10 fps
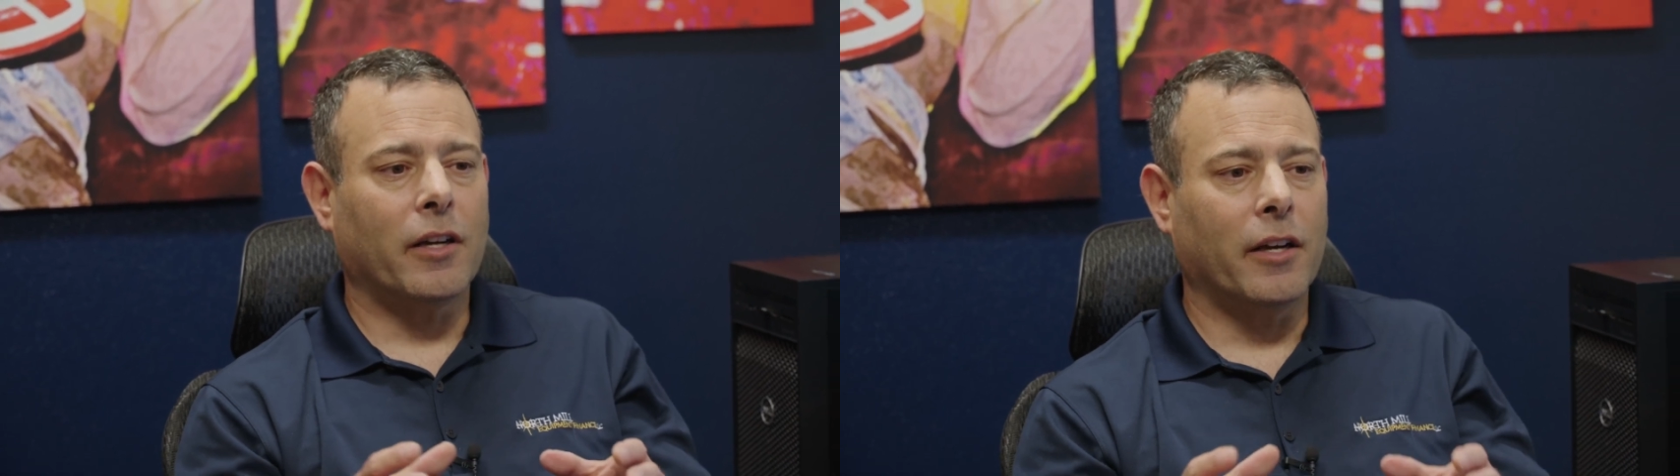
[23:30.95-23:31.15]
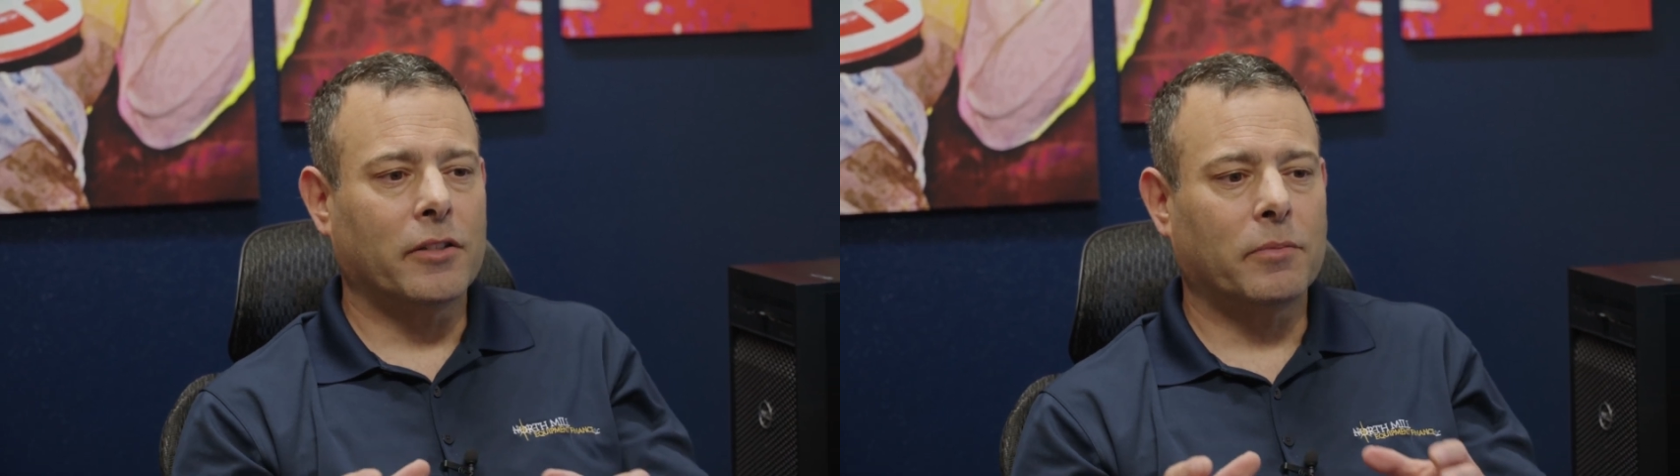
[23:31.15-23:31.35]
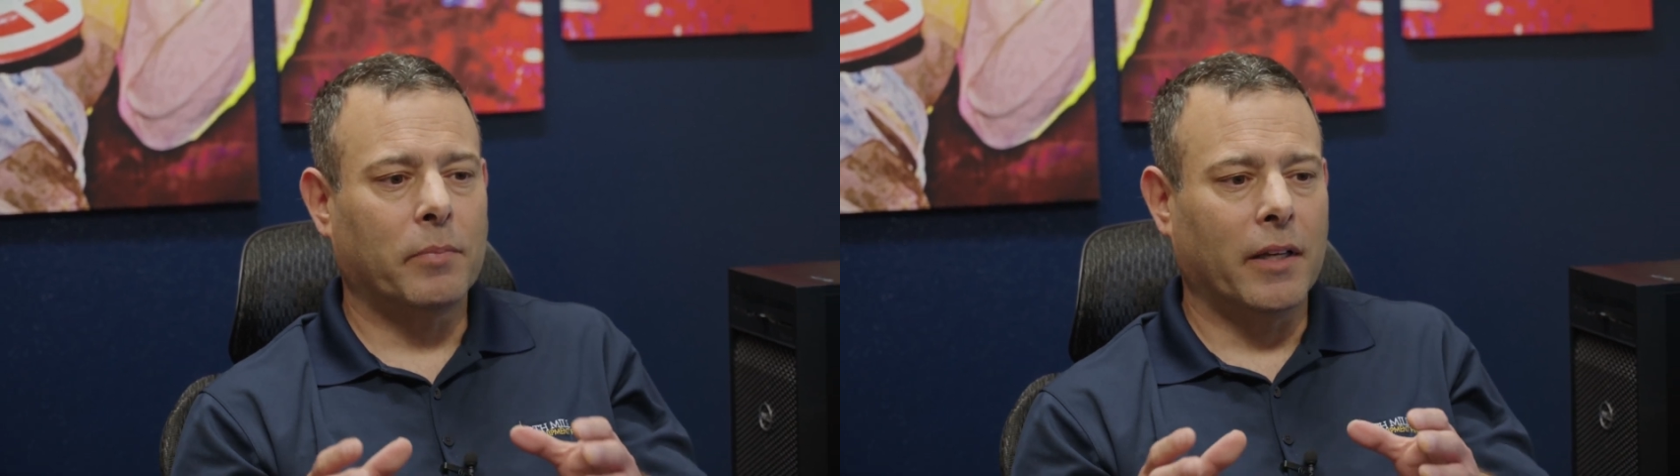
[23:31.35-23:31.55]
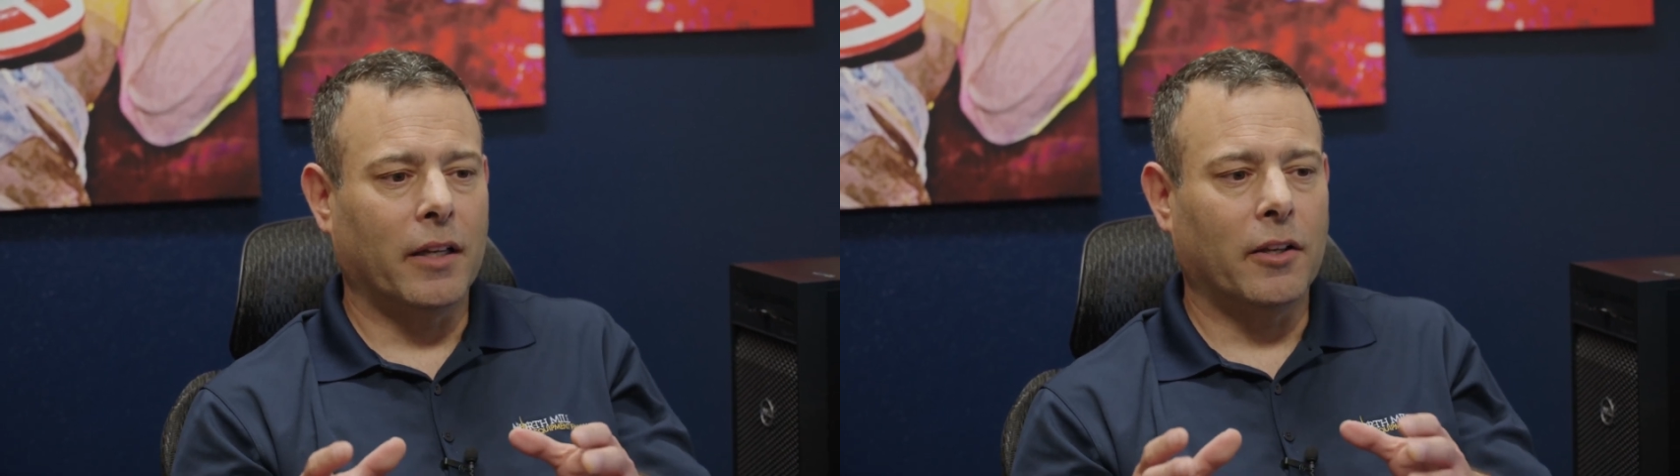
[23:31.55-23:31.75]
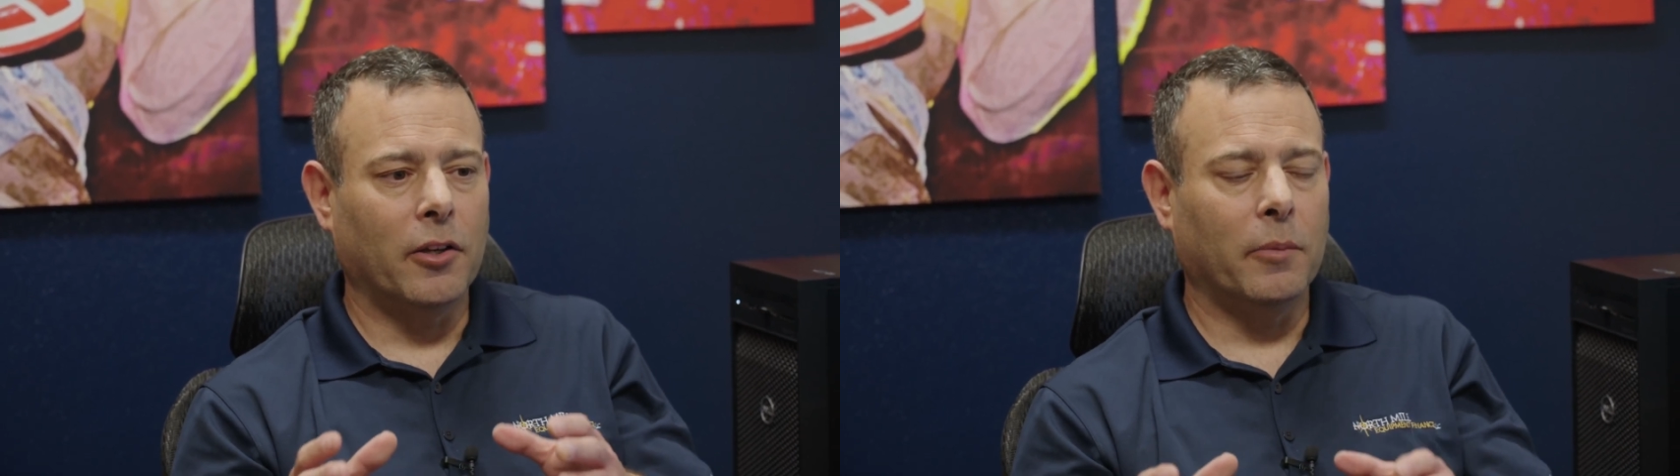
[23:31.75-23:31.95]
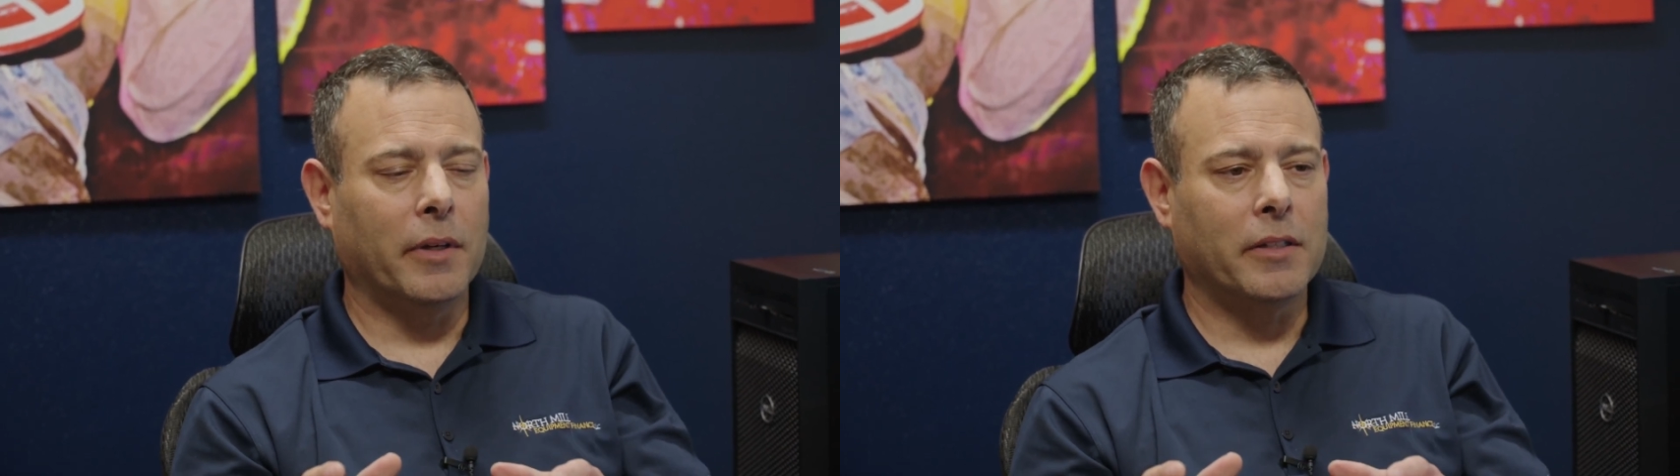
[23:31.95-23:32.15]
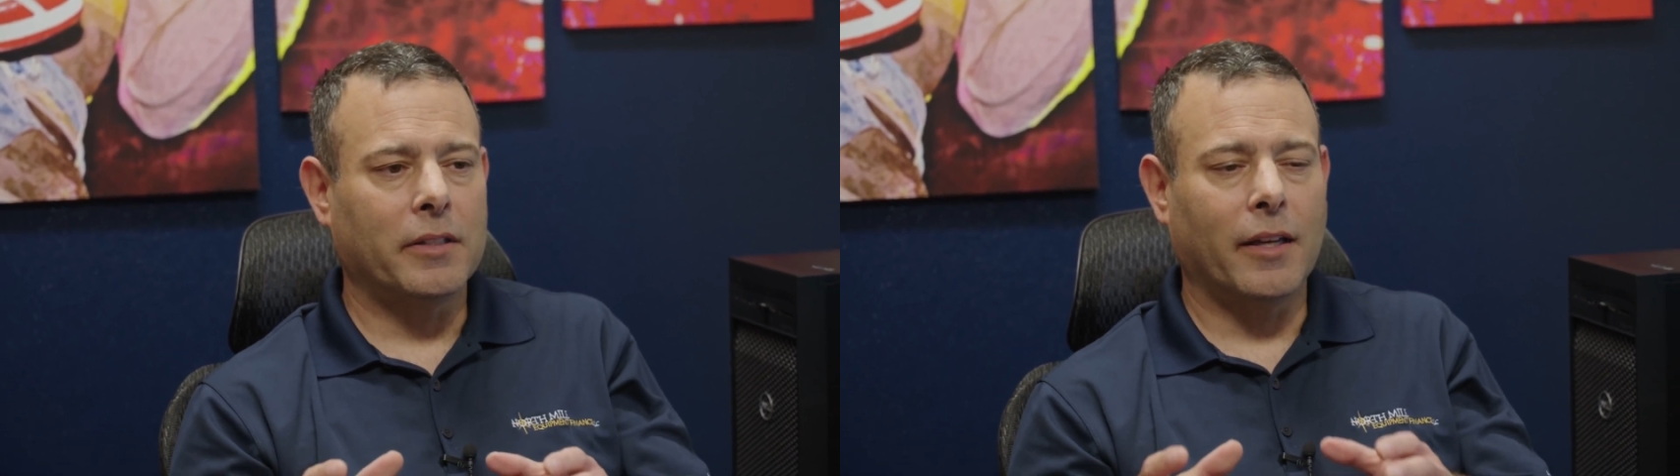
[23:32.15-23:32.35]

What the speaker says: us being humans